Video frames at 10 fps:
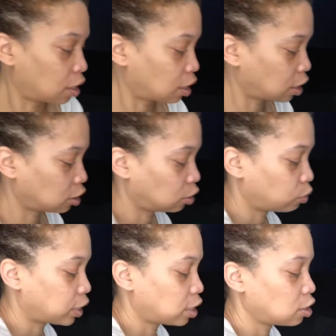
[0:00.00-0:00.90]
I just
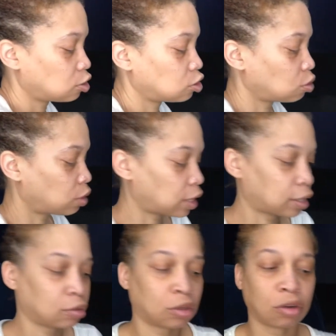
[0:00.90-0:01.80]
went in the store. I
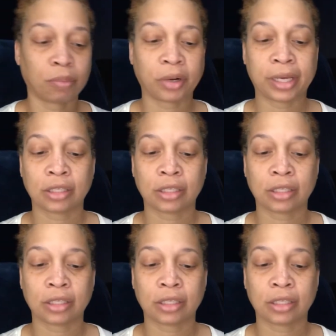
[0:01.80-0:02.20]
don't know brands.